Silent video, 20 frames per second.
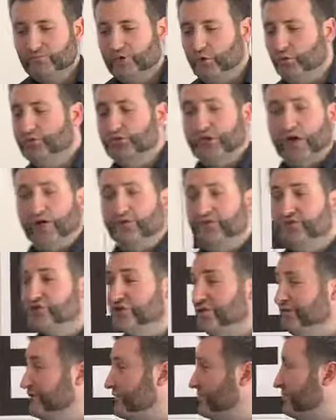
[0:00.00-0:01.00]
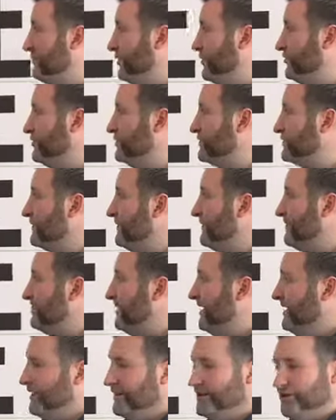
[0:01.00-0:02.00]
With off-the-shelf components.
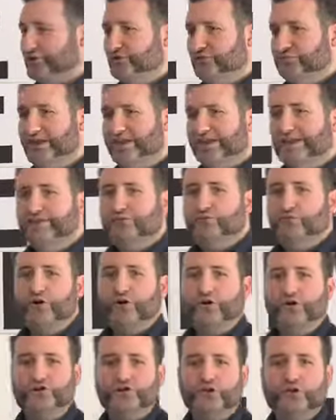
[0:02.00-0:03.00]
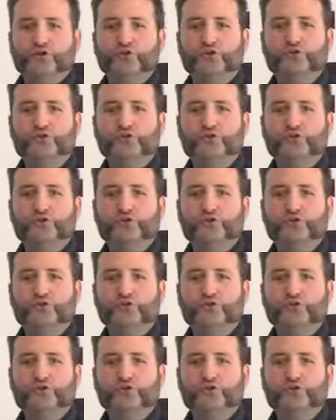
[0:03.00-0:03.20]
Now, to make it work, you